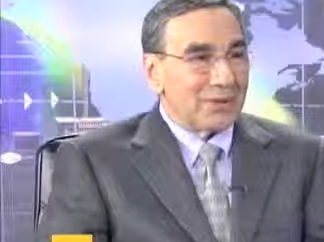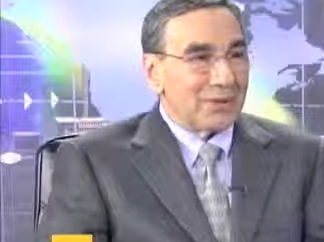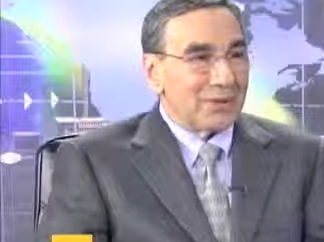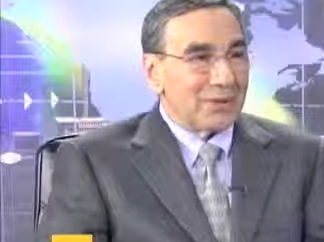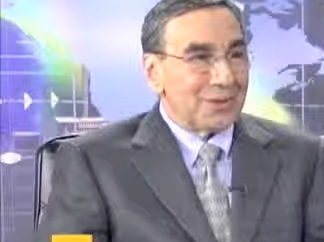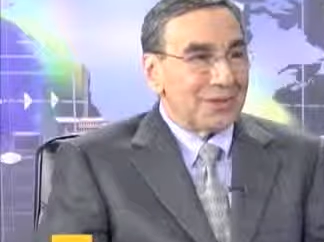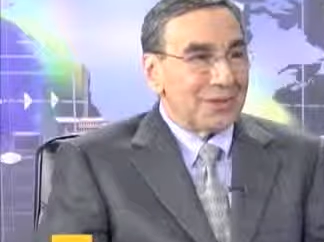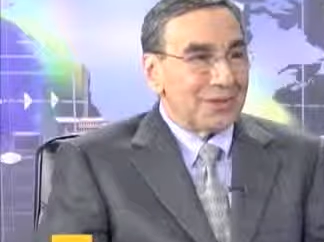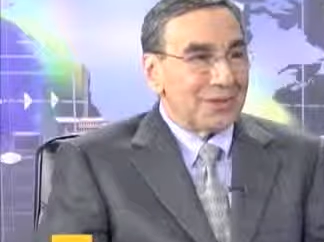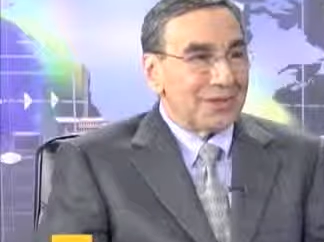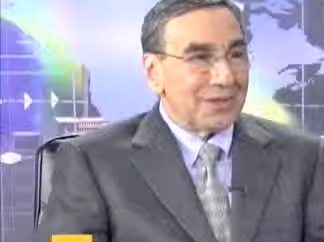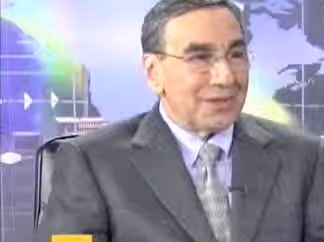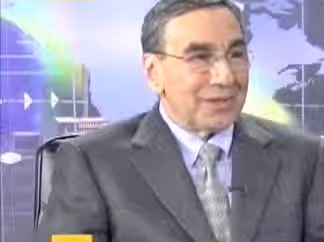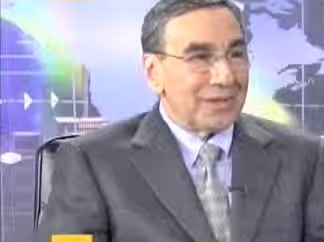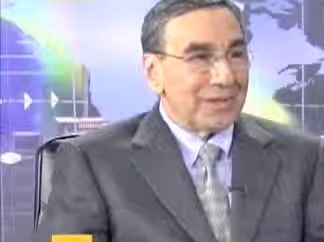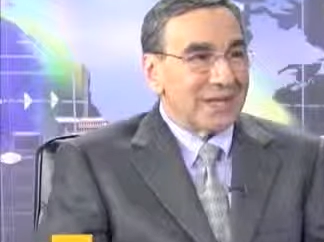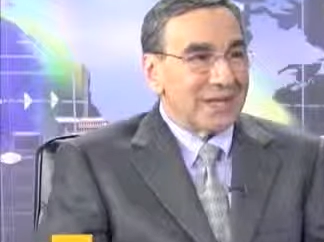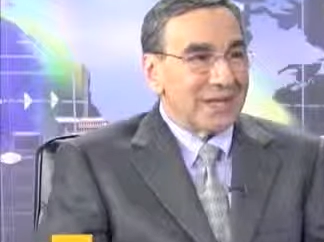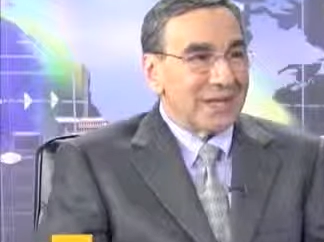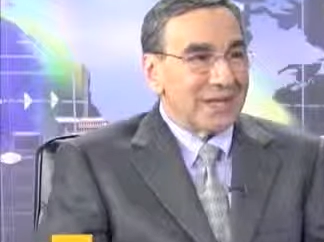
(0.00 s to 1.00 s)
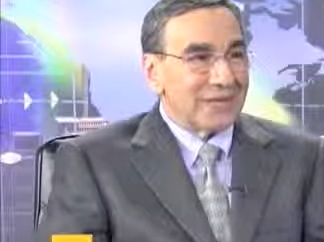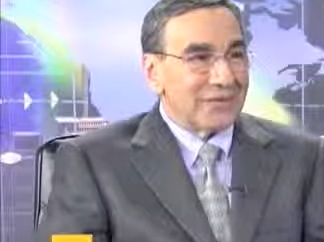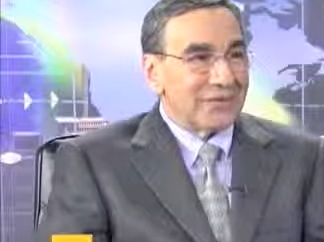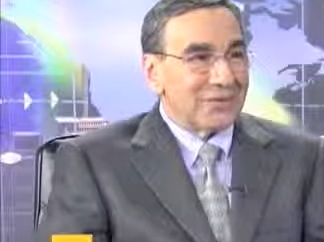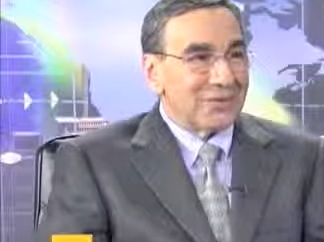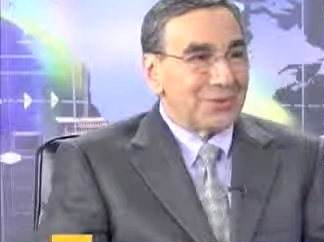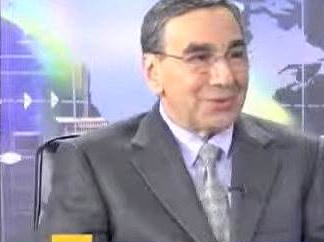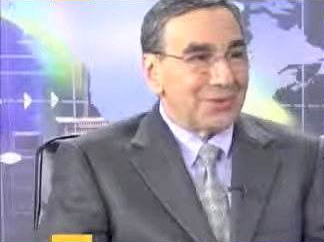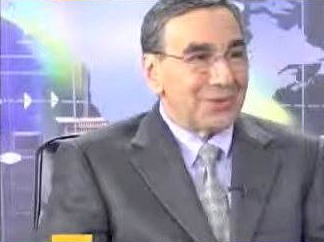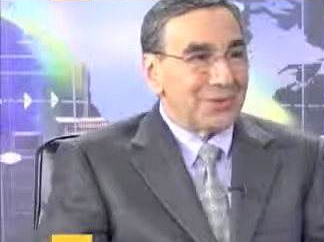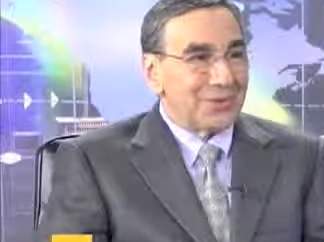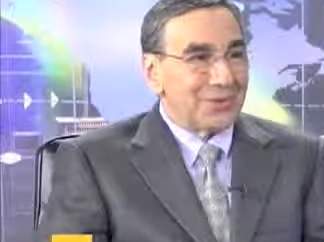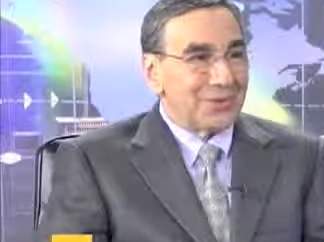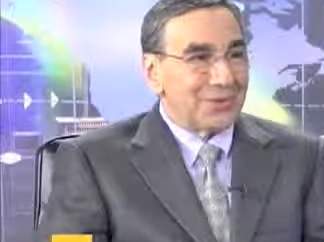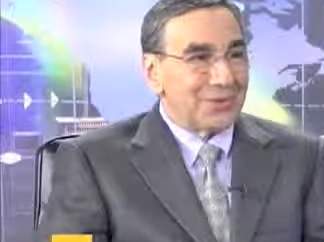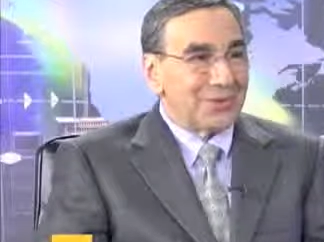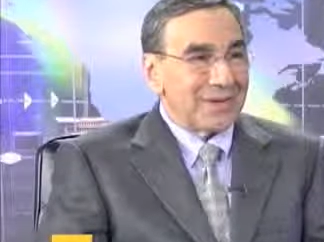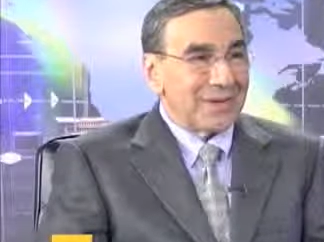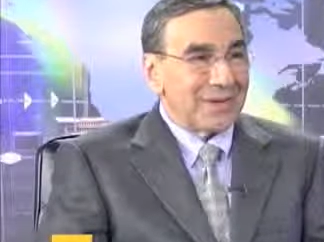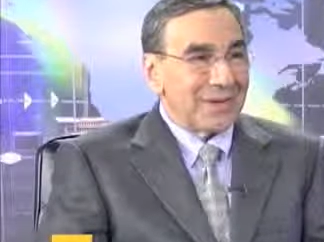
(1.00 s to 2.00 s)
two around the calves, two around
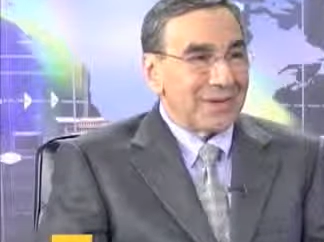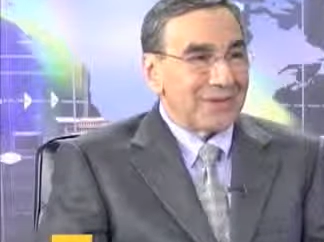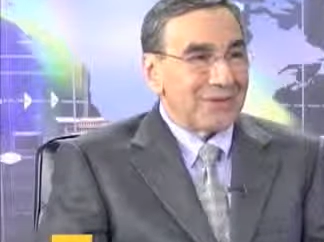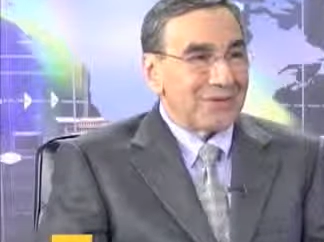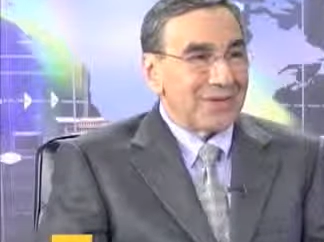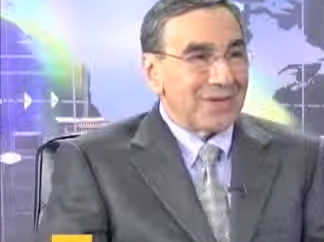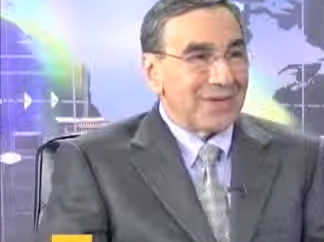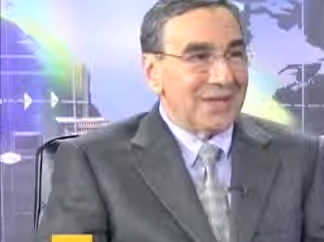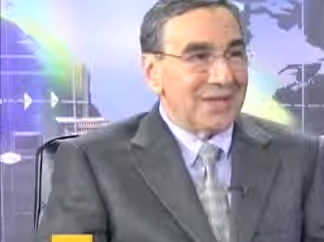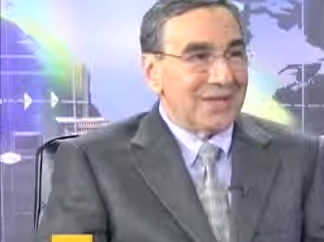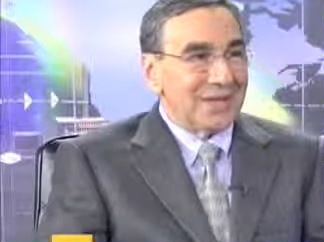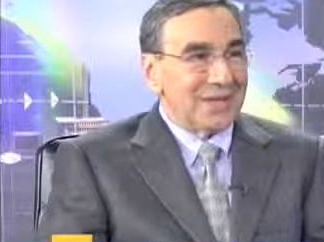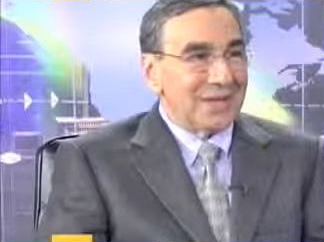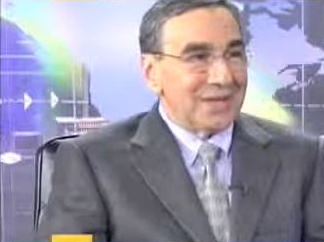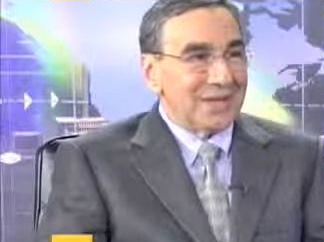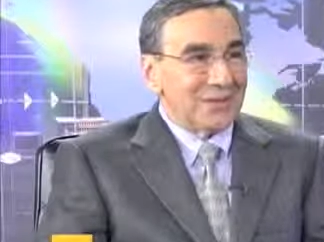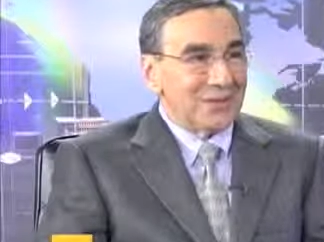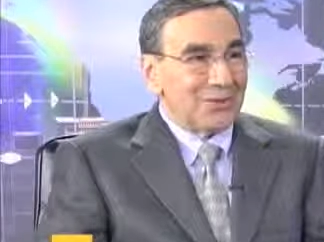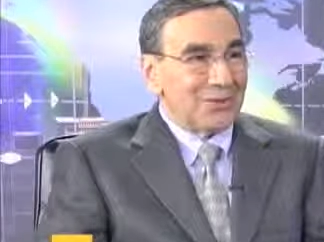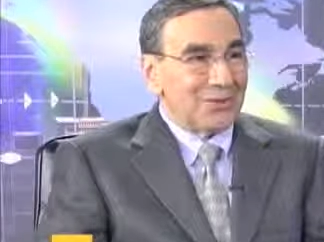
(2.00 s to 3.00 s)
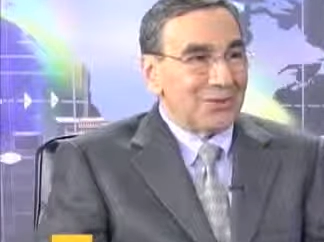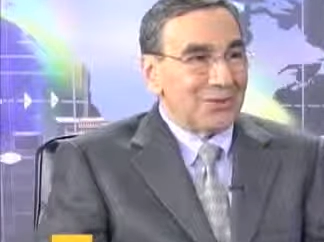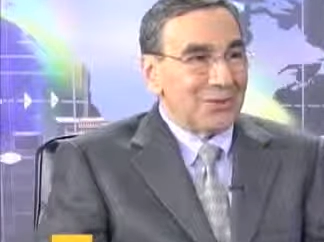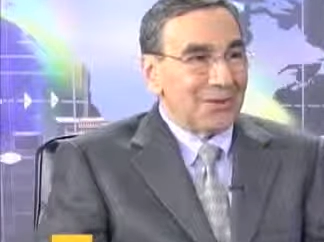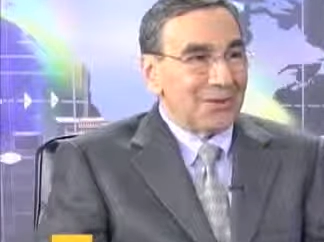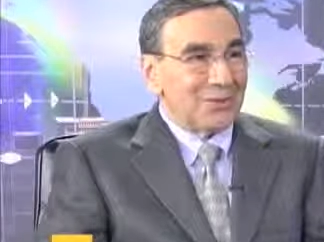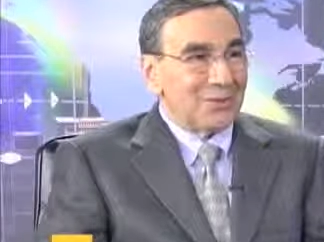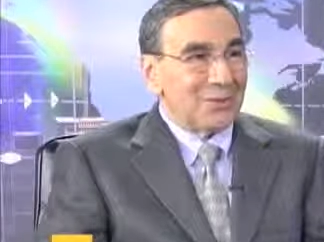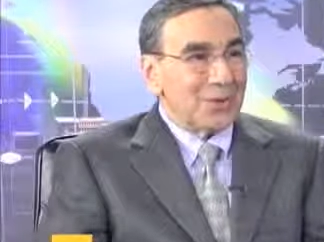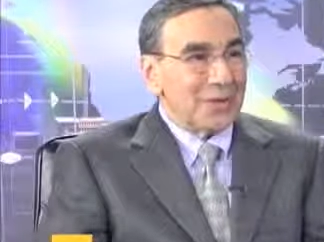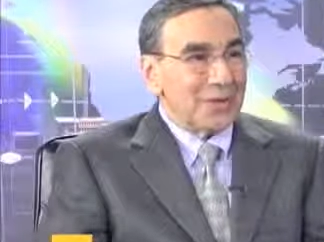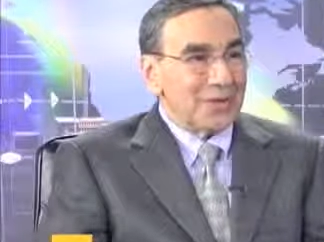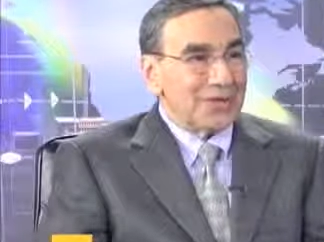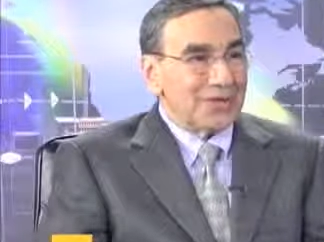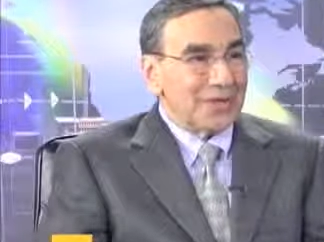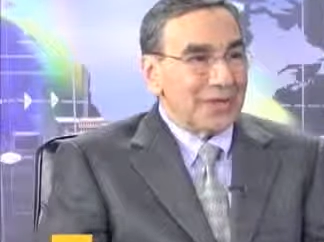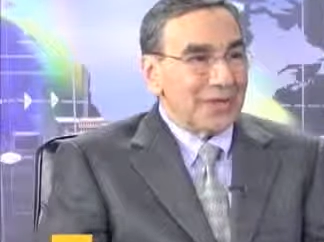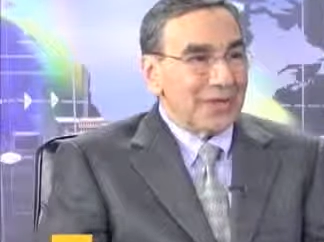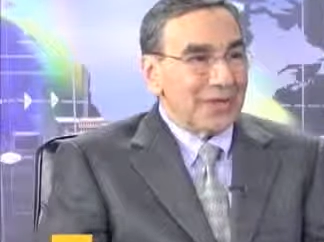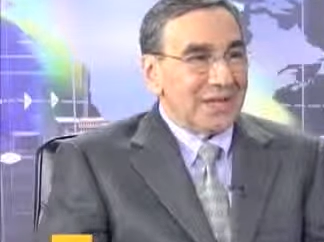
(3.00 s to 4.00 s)
the thighs, and two around the
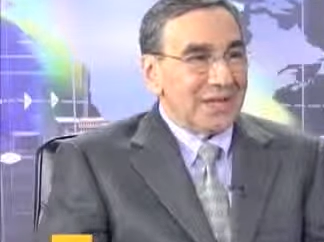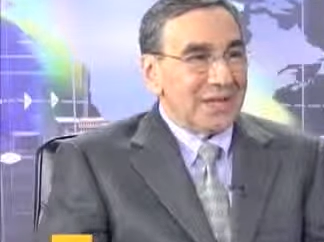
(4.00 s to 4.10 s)
waist.